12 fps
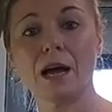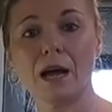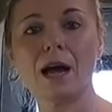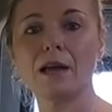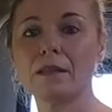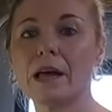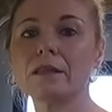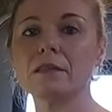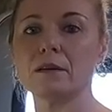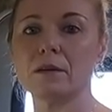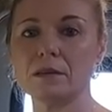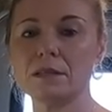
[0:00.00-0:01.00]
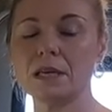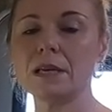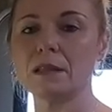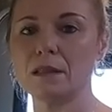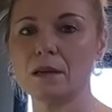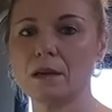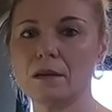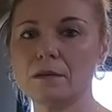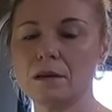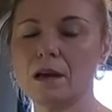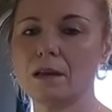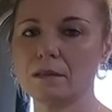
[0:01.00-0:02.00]
I, I like the sink in
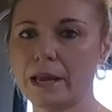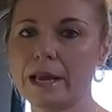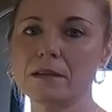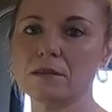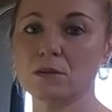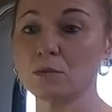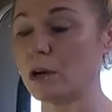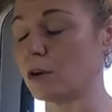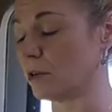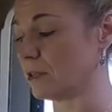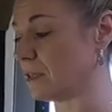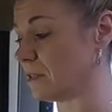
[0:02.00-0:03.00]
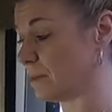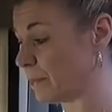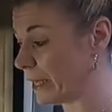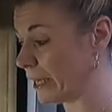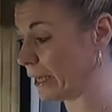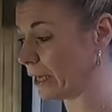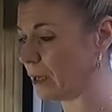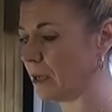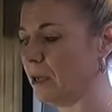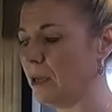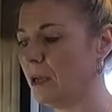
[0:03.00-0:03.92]
the uh, Lance as well, because it's big.